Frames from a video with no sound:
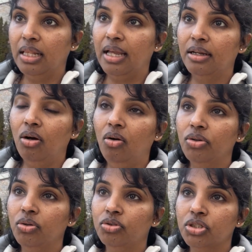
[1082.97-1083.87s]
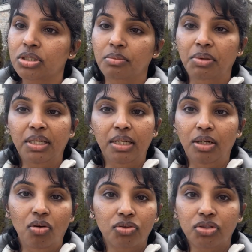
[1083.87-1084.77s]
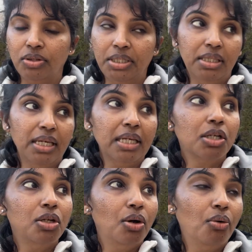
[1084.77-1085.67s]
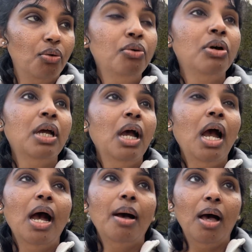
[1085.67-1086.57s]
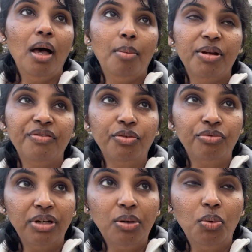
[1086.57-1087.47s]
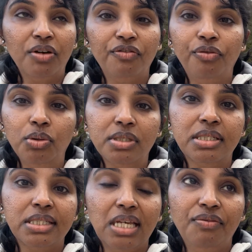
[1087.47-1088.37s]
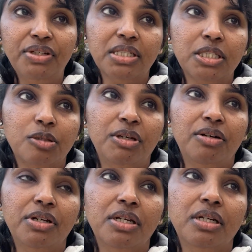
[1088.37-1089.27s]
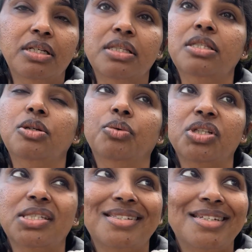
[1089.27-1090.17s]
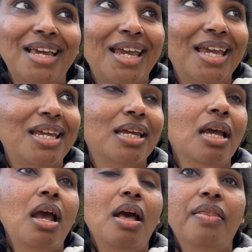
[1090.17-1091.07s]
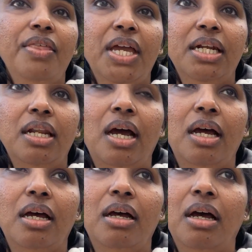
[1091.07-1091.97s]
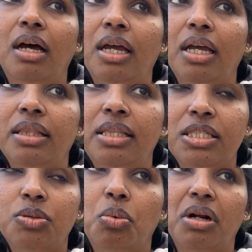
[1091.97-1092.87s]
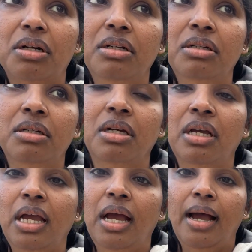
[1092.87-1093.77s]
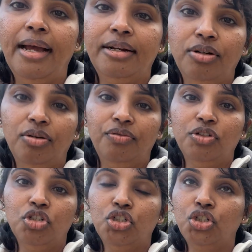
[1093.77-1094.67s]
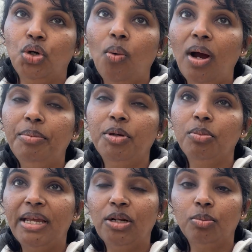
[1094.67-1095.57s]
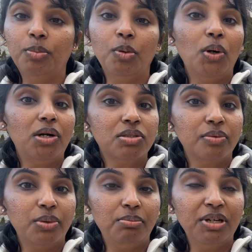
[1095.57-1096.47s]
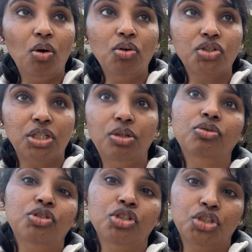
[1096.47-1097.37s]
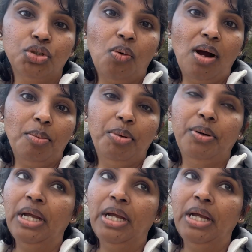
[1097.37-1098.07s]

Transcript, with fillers: like, oh, you're just completely lost or anything. No. Uh, but if you really want a full service experience, you want to stay, then uh, this one I don't know if you just show up you may not whereas with Bigorski, you could just show up